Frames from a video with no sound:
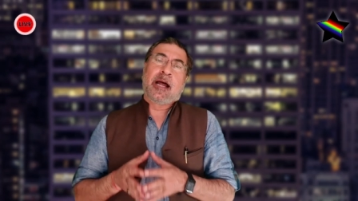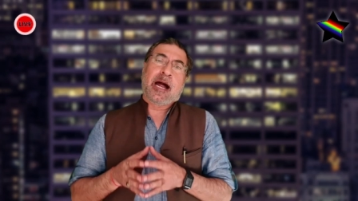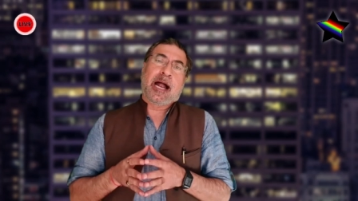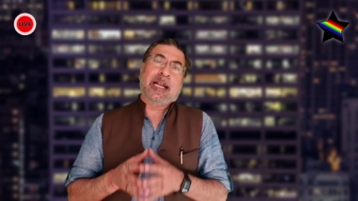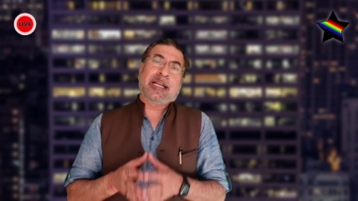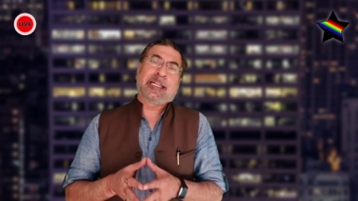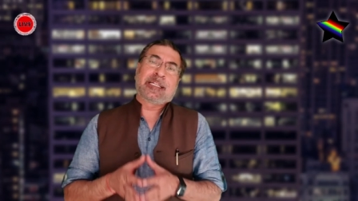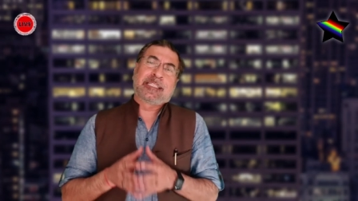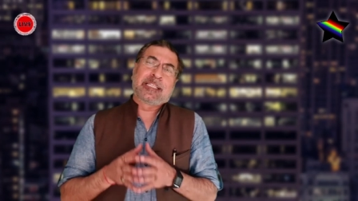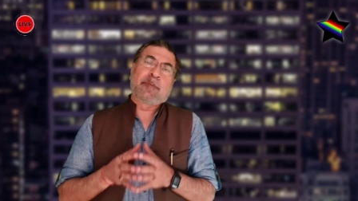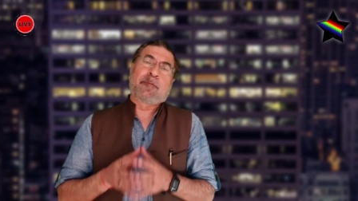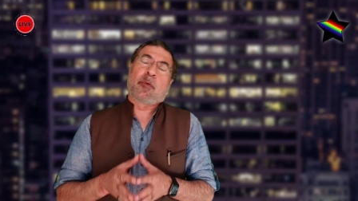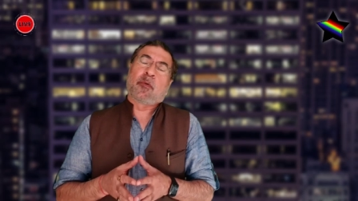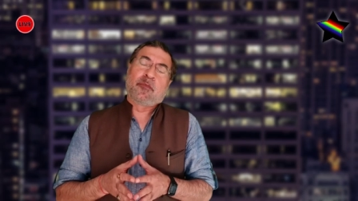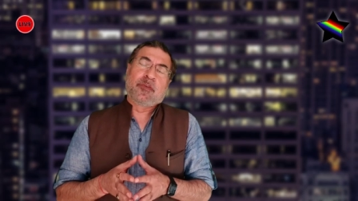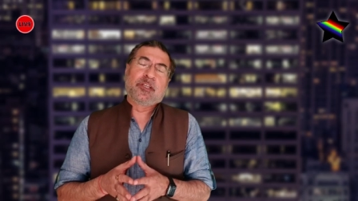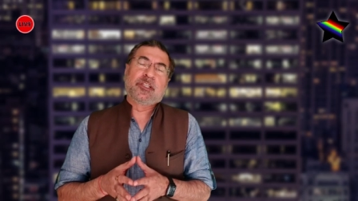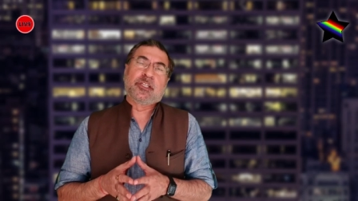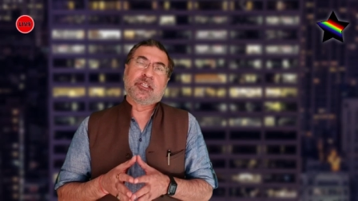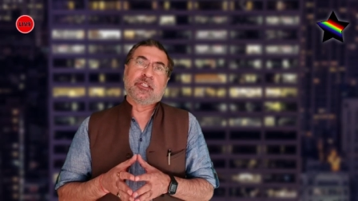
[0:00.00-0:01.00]
under the
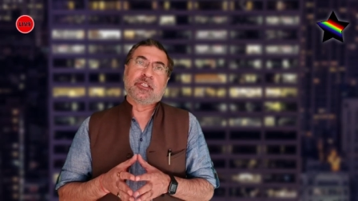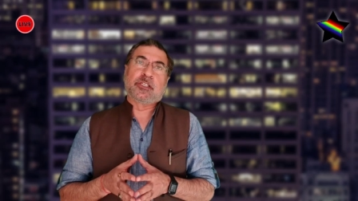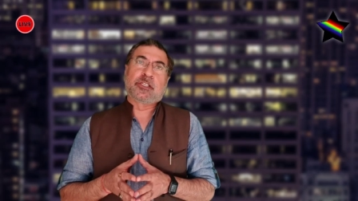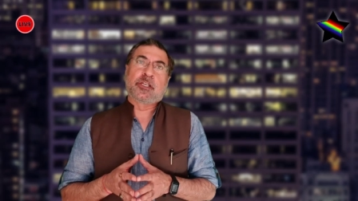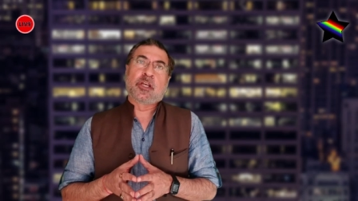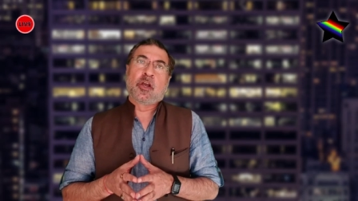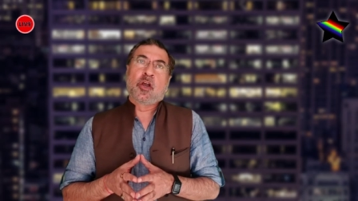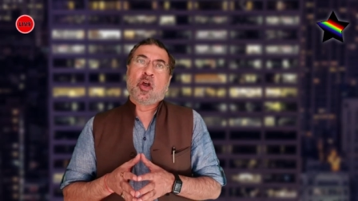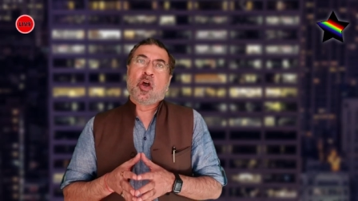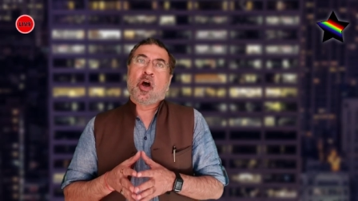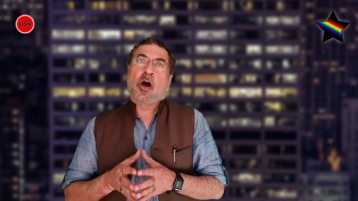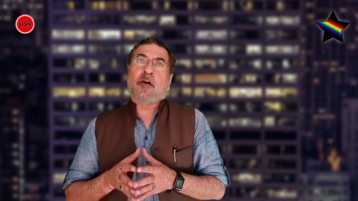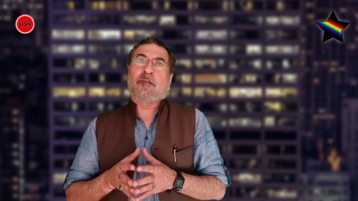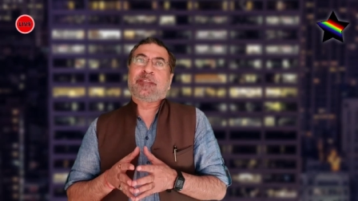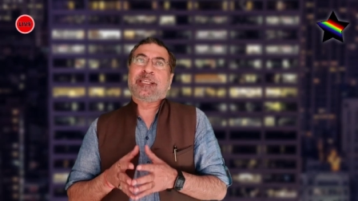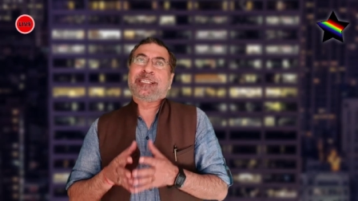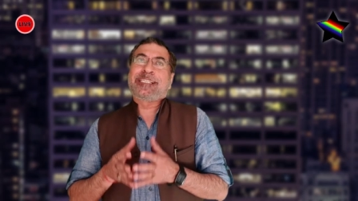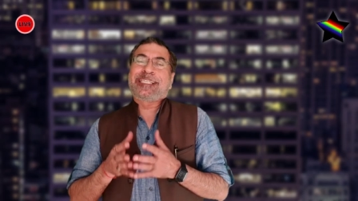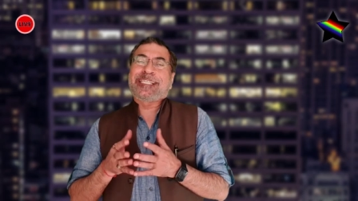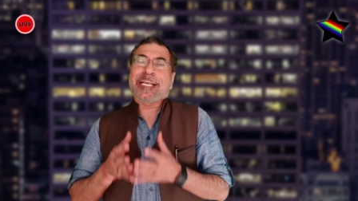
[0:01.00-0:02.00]
provisions of
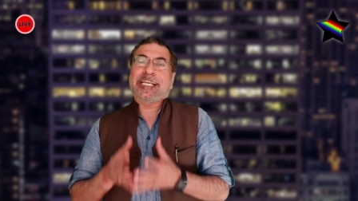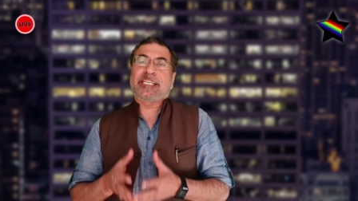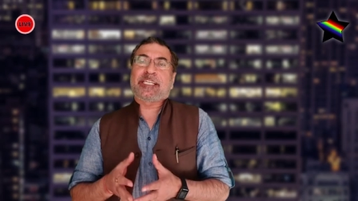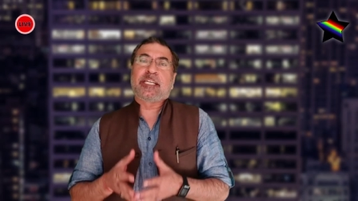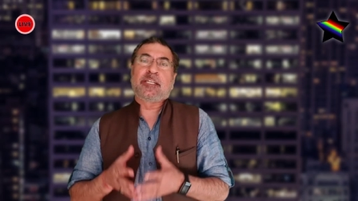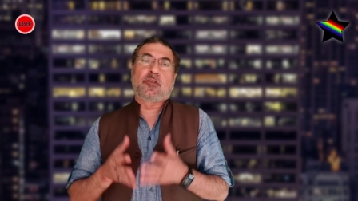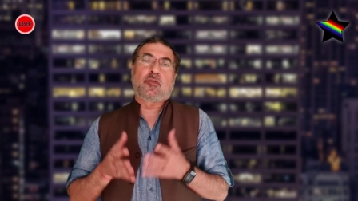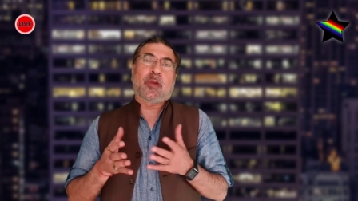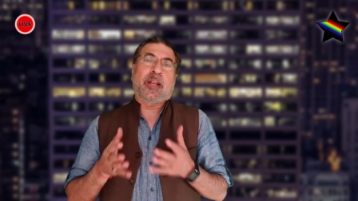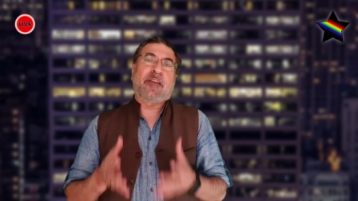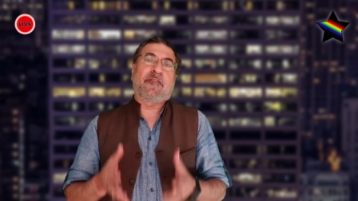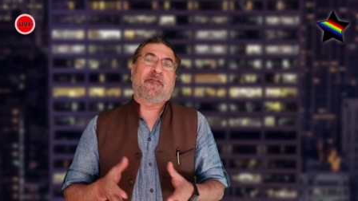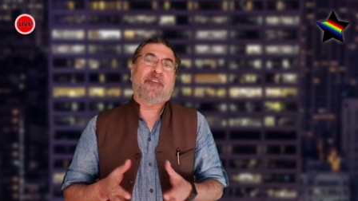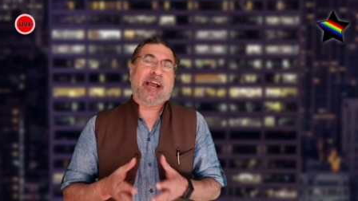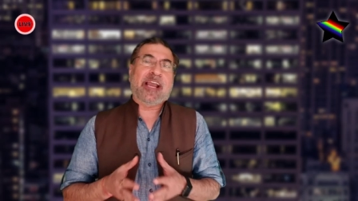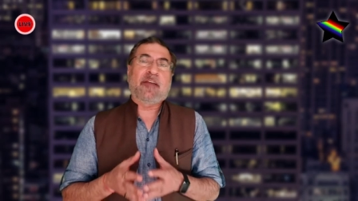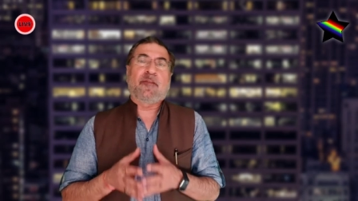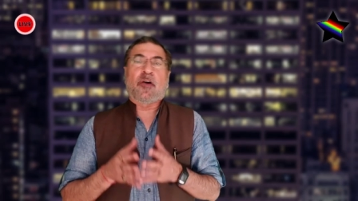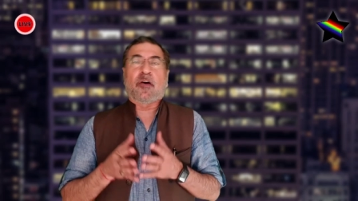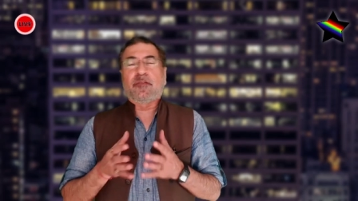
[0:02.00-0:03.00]
the Section
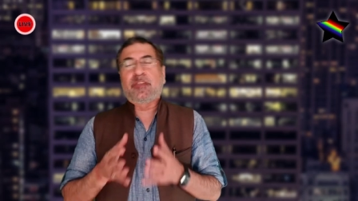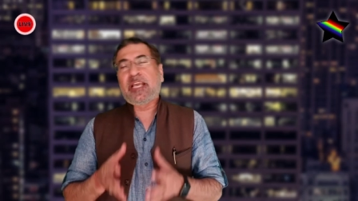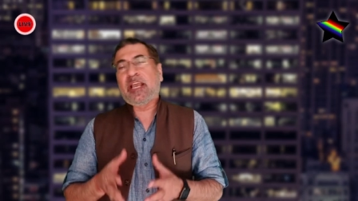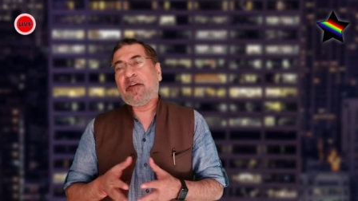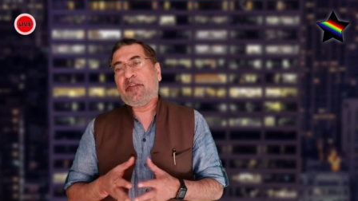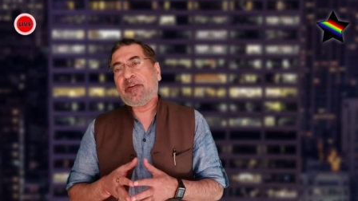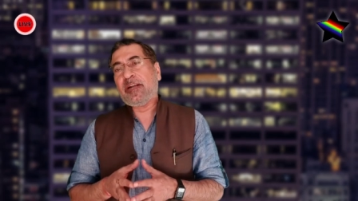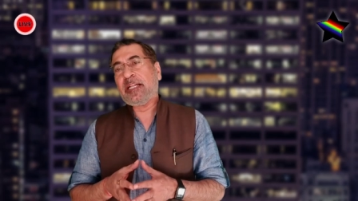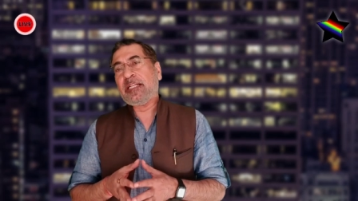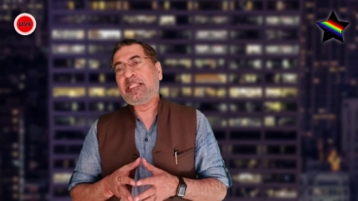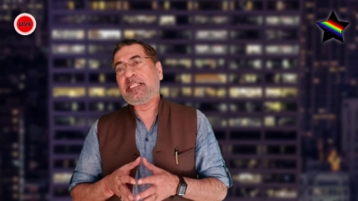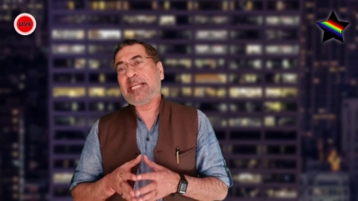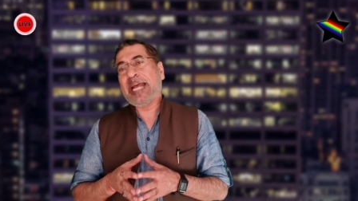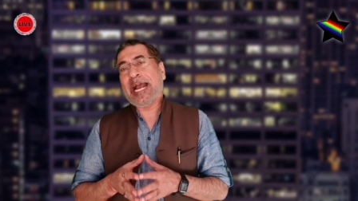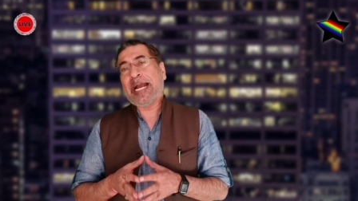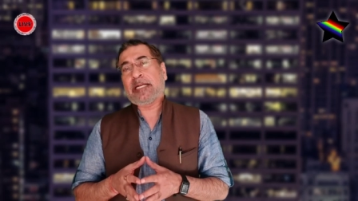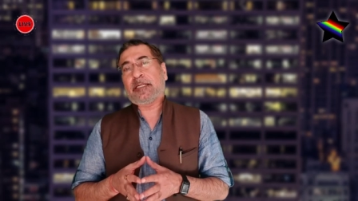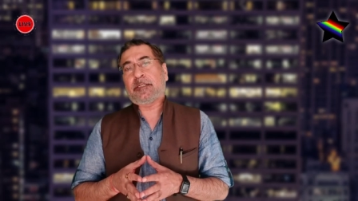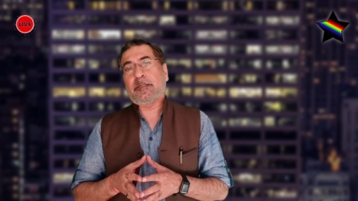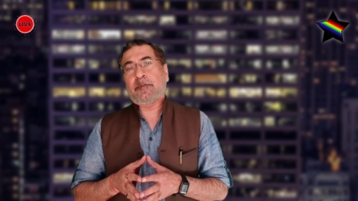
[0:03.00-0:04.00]
25 of the Evidence
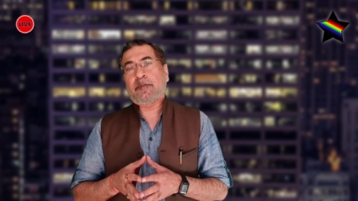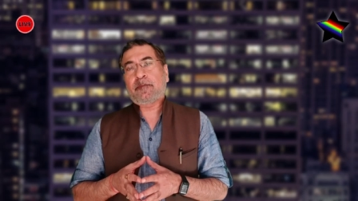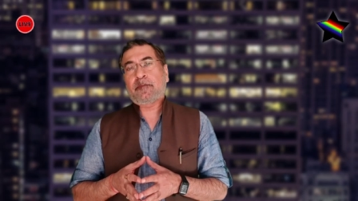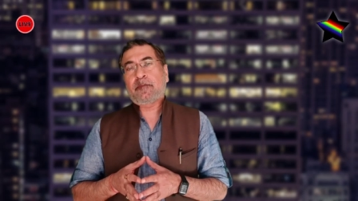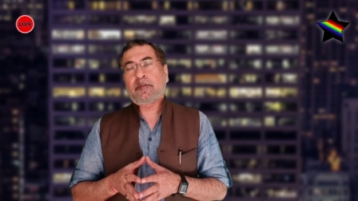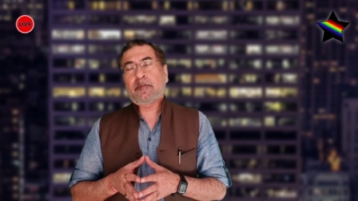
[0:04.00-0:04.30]
Act.